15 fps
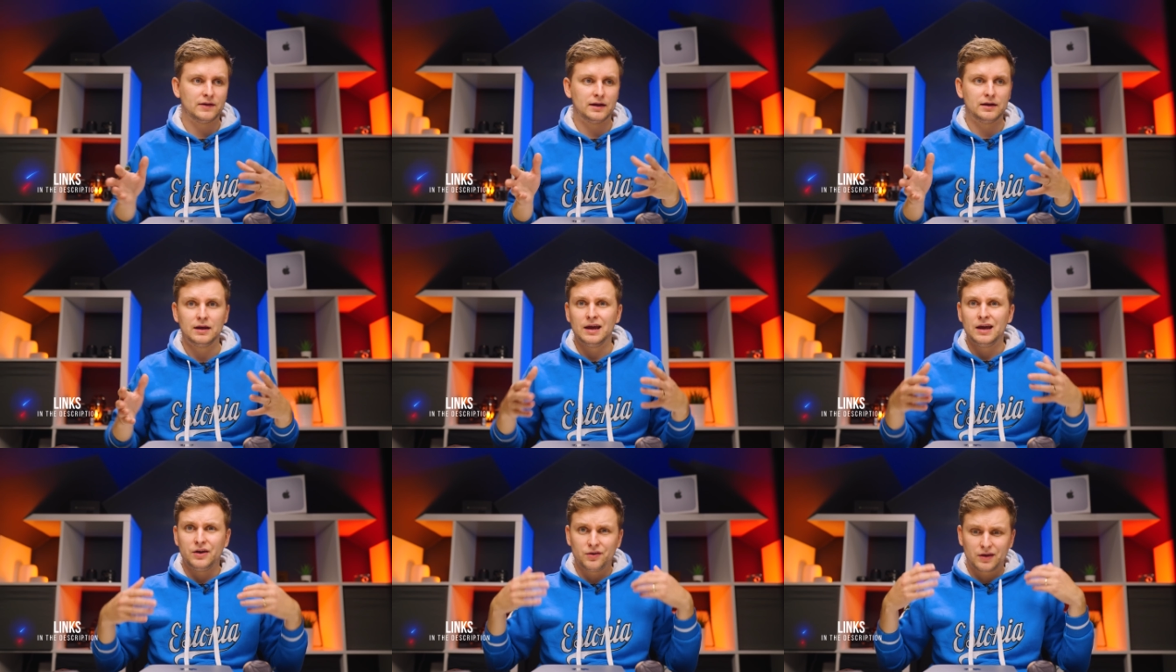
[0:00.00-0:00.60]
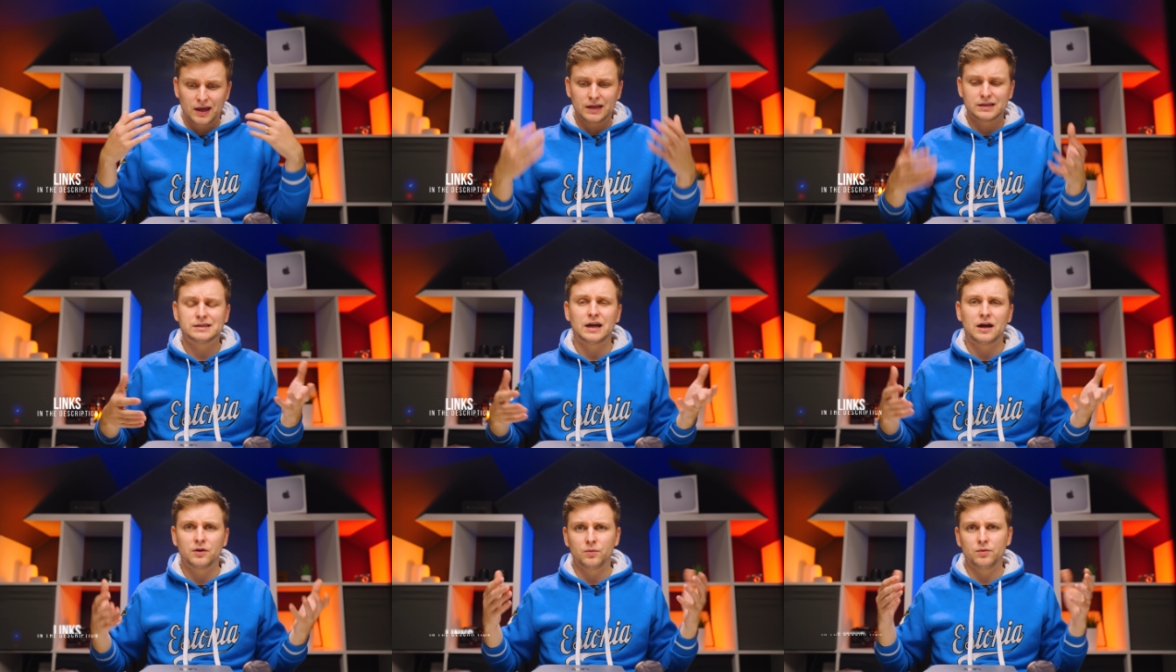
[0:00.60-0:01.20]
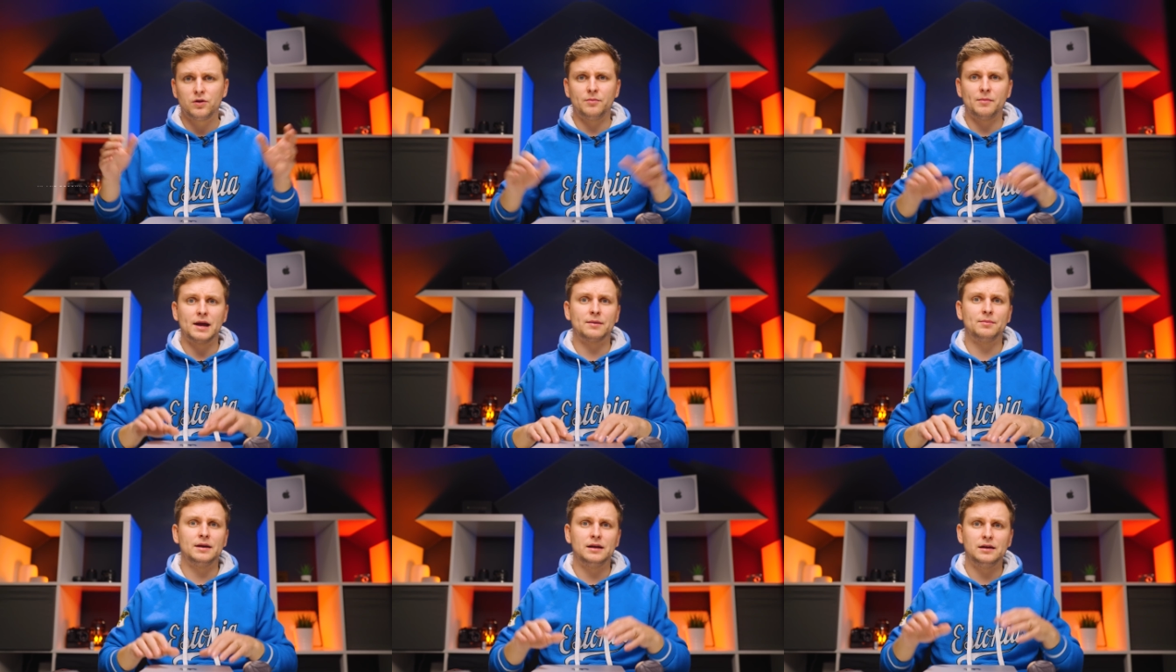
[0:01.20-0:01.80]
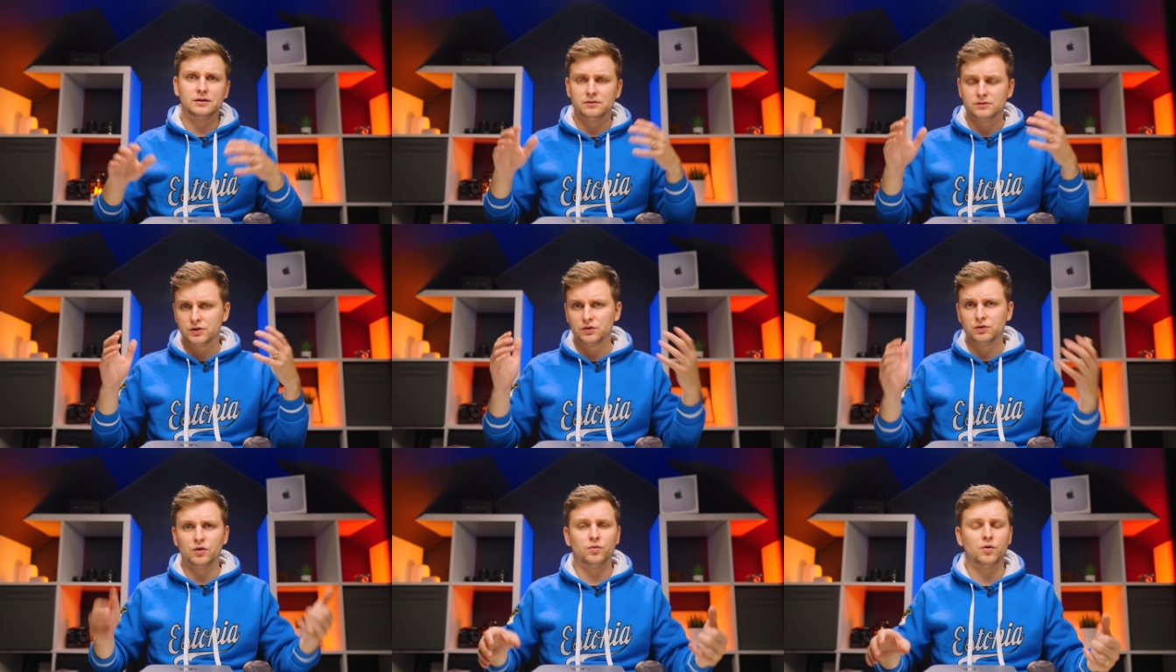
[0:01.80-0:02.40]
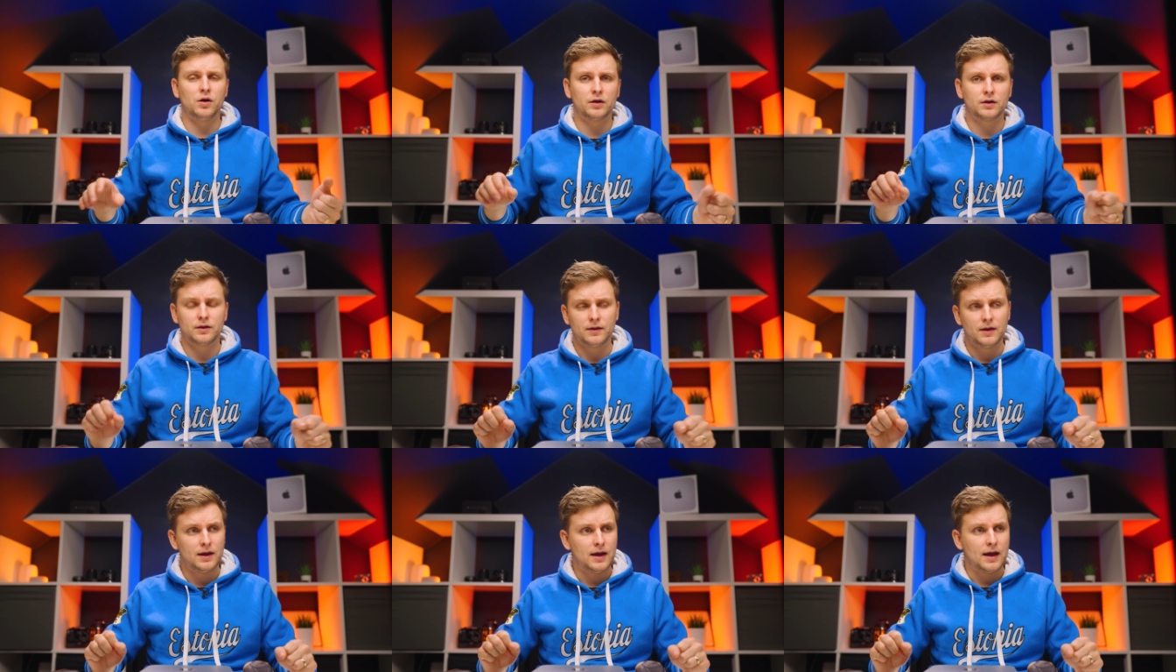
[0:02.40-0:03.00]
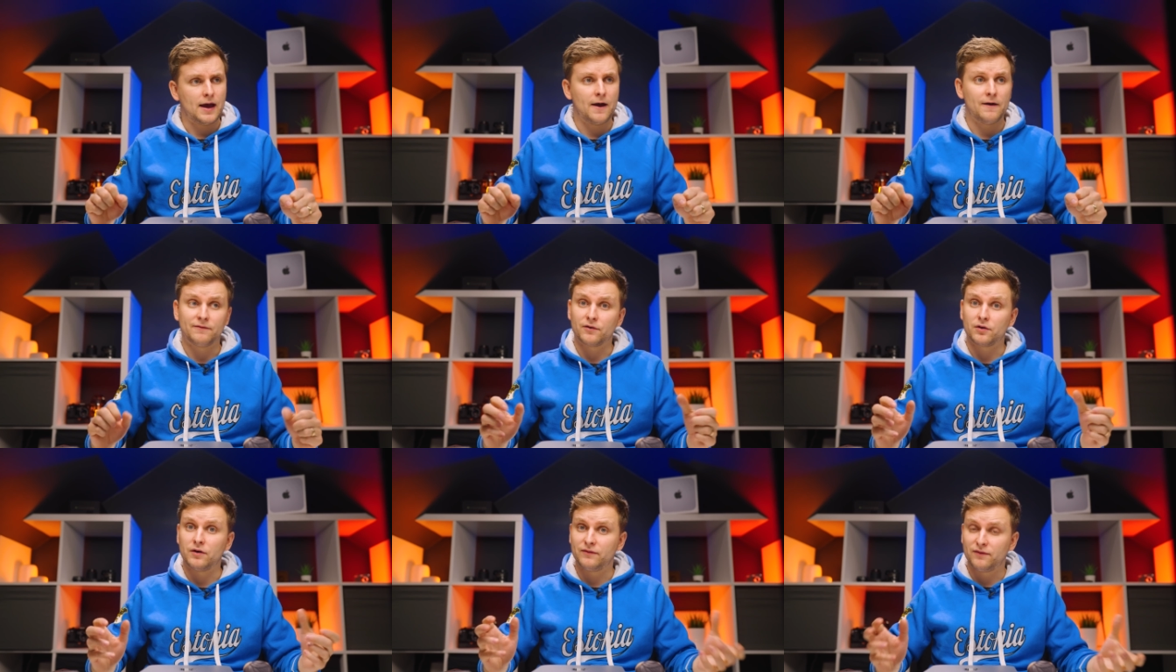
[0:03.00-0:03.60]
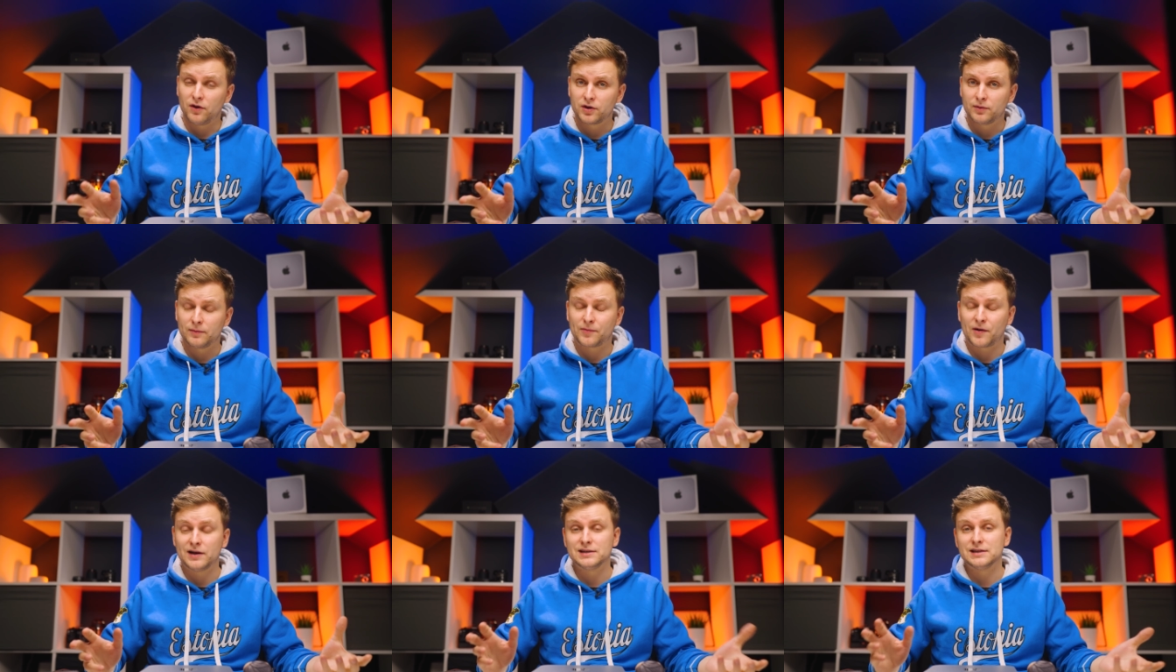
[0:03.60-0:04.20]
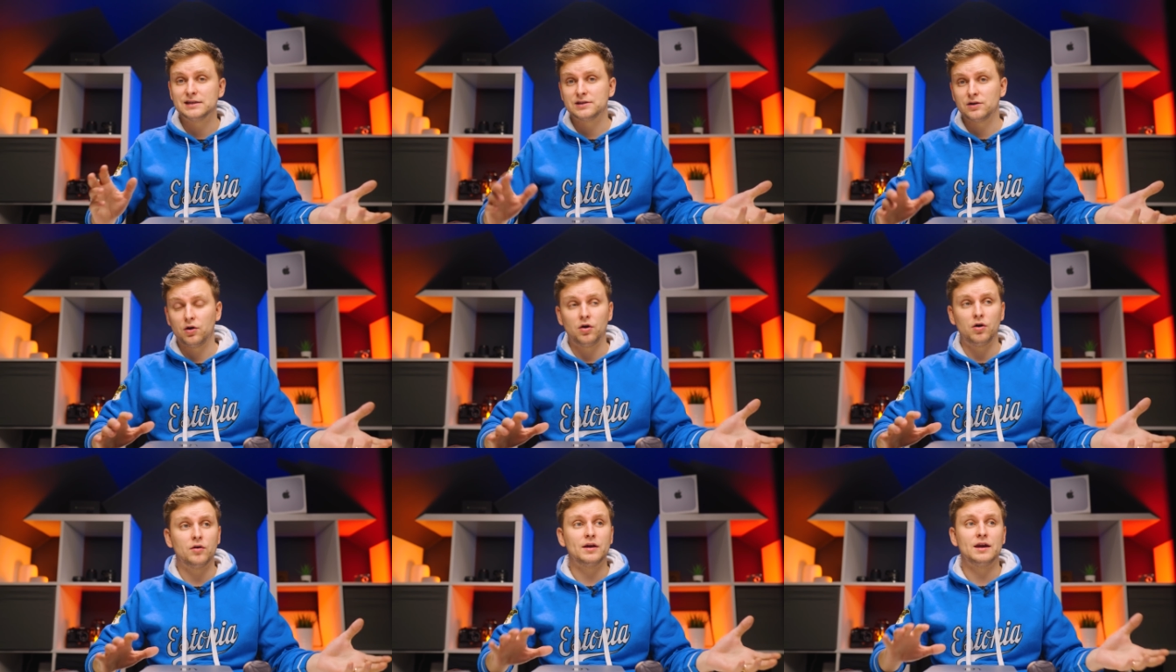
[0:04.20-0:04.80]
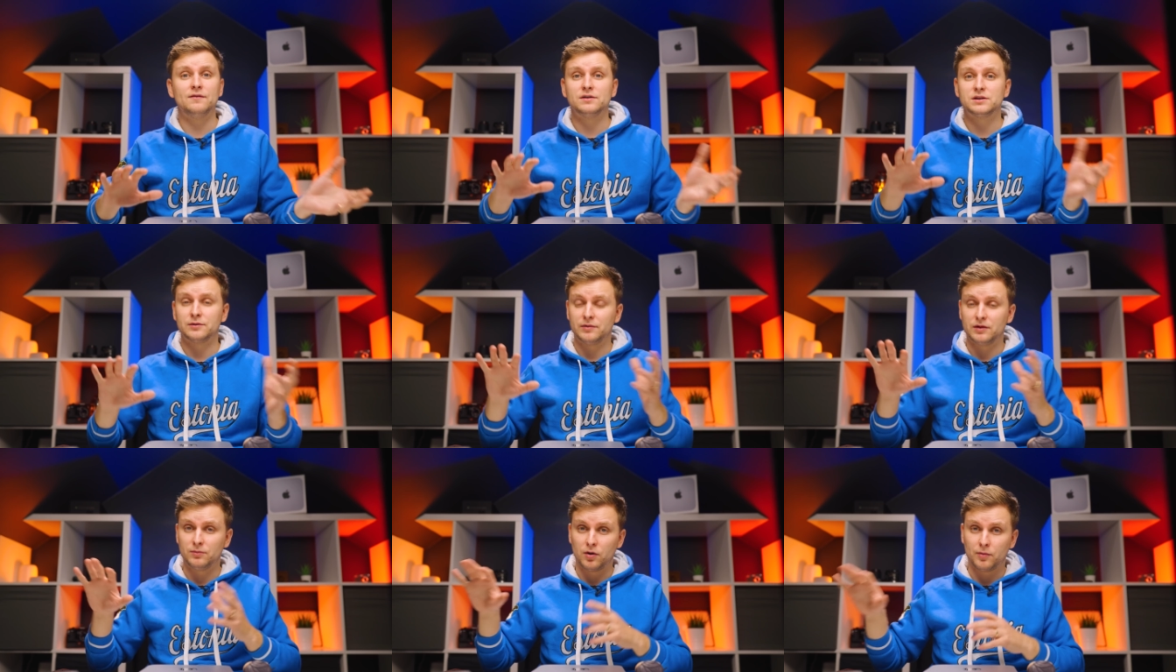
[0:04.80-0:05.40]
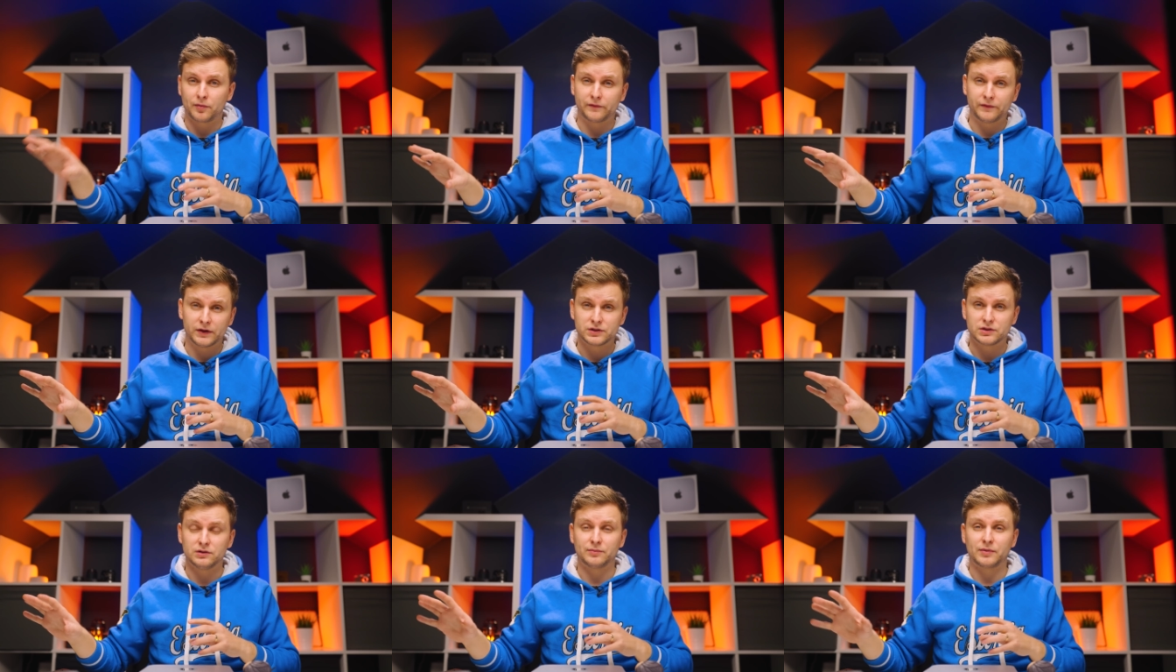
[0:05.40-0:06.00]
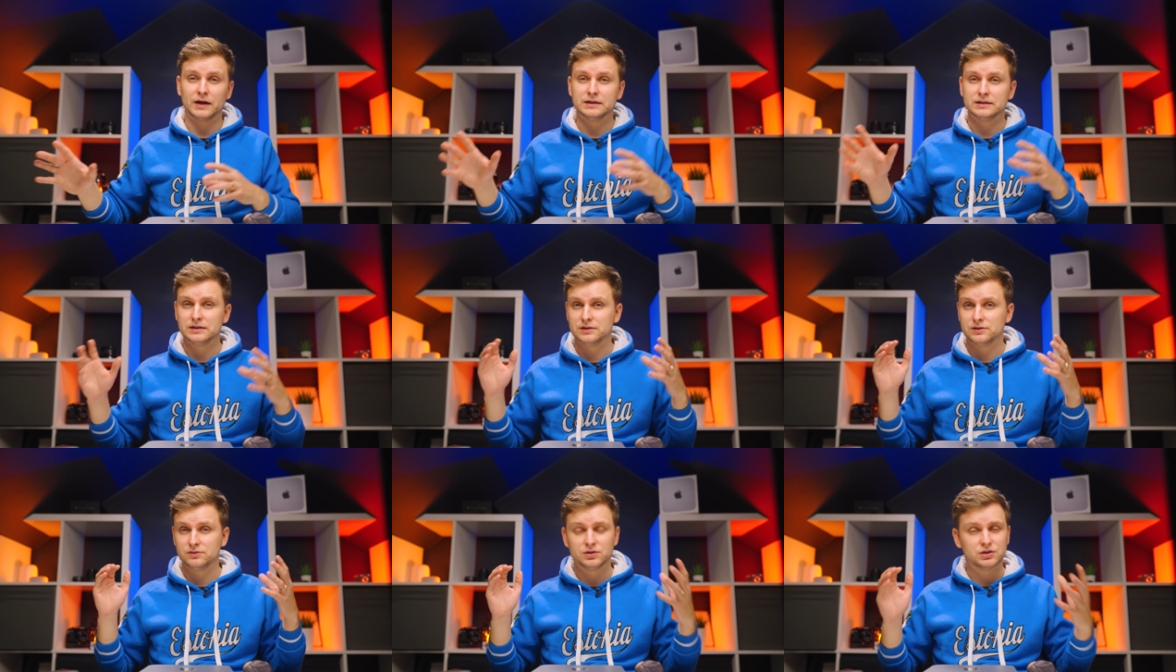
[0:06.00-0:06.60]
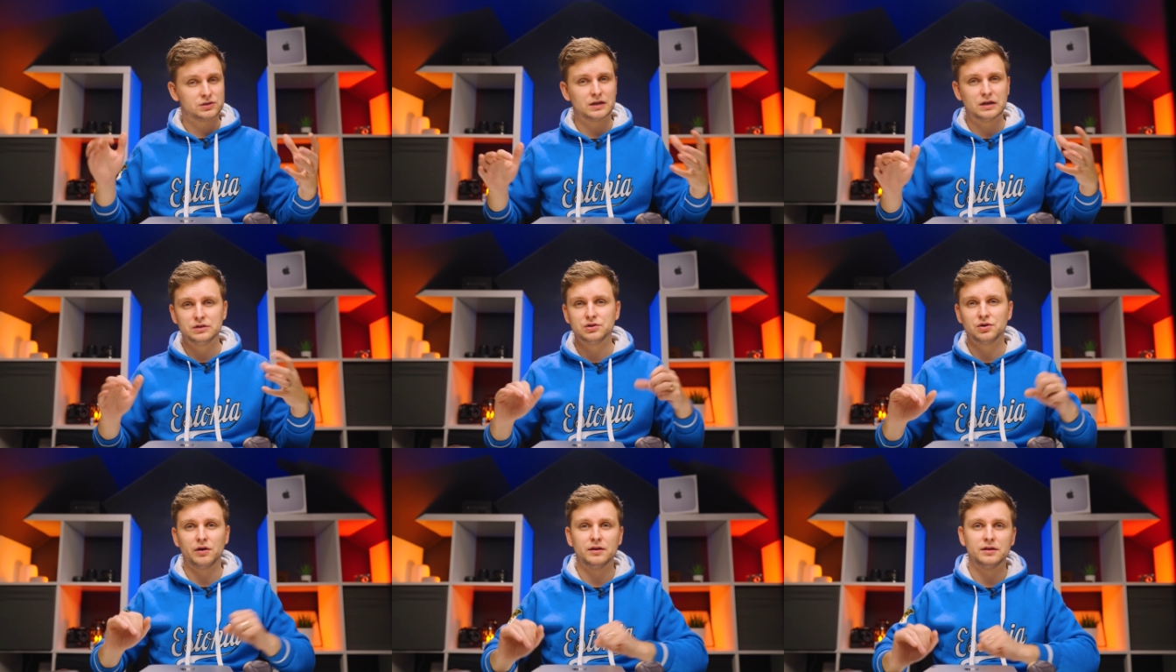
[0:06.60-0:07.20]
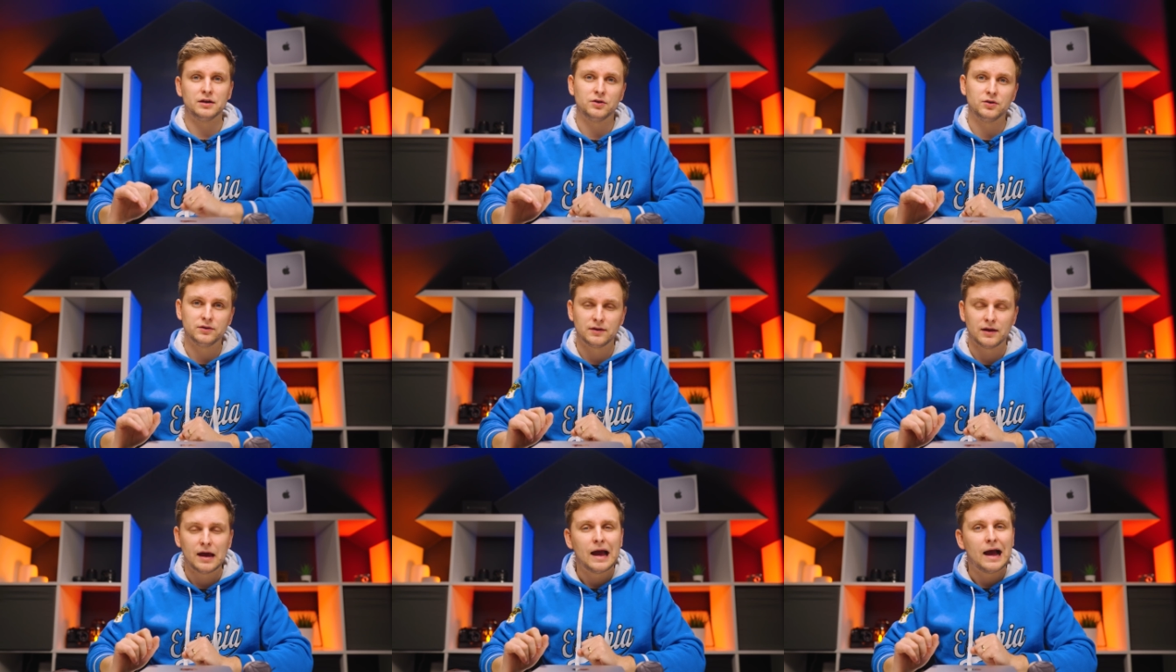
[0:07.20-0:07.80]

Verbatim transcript: And you can get started with your Mac Mini, do your work uh, for affordable prices or even some of the more professional prices to just enjoy the good